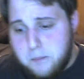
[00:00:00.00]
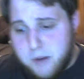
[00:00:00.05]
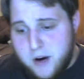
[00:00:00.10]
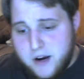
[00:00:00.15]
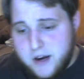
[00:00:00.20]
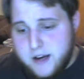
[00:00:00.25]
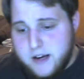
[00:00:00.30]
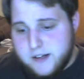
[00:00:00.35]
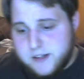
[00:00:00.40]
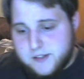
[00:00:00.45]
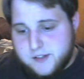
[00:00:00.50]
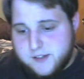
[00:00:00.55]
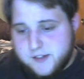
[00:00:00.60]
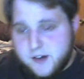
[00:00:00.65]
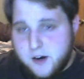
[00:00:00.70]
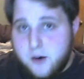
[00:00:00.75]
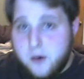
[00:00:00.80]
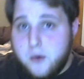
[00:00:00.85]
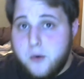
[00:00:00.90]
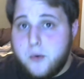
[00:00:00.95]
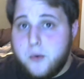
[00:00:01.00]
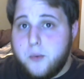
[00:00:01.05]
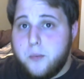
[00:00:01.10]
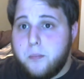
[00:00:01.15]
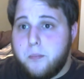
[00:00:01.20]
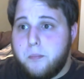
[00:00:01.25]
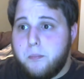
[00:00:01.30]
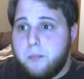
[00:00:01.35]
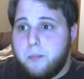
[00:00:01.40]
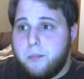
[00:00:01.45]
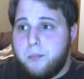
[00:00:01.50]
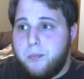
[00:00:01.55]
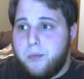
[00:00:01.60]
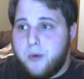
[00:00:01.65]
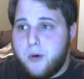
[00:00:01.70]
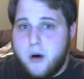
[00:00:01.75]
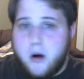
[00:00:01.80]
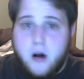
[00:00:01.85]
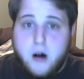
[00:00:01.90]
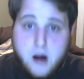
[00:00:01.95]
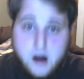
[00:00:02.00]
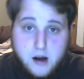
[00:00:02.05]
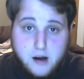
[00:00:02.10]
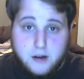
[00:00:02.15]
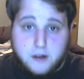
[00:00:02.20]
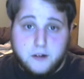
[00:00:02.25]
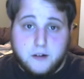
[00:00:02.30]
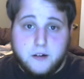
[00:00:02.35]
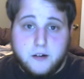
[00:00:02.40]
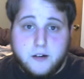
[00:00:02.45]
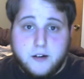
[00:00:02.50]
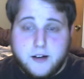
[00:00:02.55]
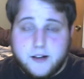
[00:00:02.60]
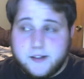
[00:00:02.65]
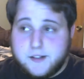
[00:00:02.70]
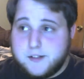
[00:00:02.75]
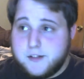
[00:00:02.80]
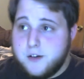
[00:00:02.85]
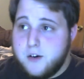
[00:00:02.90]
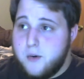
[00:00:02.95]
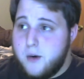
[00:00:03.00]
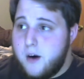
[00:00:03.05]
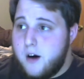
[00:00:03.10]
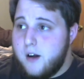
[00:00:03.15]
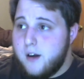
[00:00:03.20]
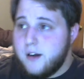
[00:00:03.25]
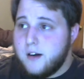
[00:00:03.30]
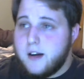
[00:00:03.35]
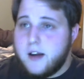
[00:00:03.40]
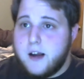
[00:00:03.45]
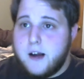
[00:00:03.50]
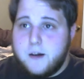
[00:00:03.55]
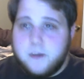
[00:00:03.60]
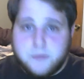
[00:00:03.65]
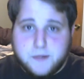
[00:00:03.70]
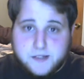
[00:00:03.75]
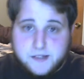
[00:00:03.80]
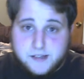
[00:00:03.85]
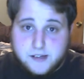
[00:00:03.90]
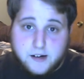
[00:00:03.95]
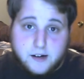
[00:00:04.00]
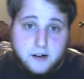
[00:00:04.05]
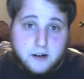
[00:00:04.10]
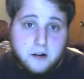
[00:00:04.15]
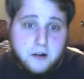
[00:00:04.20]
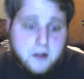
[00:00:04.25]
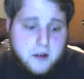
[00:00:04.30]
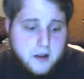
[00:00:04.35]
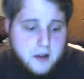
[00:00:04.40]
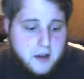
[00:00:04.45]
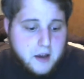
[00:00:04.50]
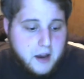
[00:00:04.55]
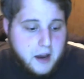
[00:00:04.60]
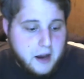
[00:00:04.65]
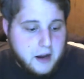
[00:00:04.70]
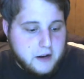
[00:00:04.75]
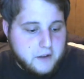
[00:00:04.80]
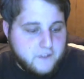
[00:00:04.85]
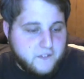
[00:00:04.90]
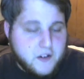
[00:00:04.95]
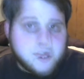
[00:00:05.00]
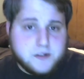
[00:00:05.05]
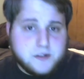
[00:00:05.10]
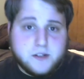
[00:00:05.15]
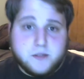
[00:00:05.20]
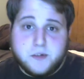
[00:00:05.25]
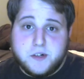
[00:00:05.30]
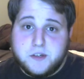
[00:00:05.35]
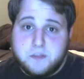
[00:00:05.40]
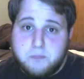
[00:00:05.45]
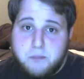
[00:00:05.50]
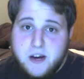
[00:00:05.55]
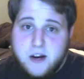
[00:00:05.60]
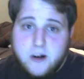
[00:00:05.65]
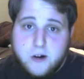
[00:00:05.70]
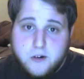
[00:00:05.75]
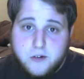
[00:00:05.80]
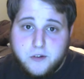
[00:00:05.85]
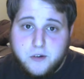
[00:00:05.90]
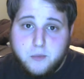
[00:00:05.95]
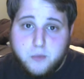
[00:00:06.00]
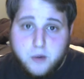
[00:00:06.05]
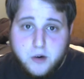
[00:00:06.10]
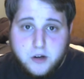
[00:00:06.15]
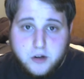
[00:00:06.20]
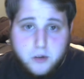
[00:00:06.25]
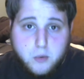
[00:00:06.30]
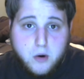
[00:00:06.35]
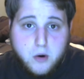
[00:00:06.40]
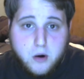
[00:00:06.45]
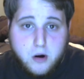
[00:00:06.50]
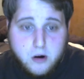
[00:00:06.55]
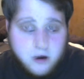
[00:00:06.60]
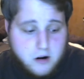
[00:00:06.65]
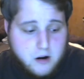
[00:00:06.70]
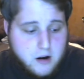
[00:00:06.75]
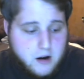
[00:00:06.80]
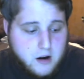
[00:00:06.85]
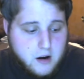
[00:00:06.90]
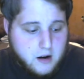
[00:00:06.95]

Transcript: But it's so broad. It's so all-encompassing, and it feels so much bigger than what you are.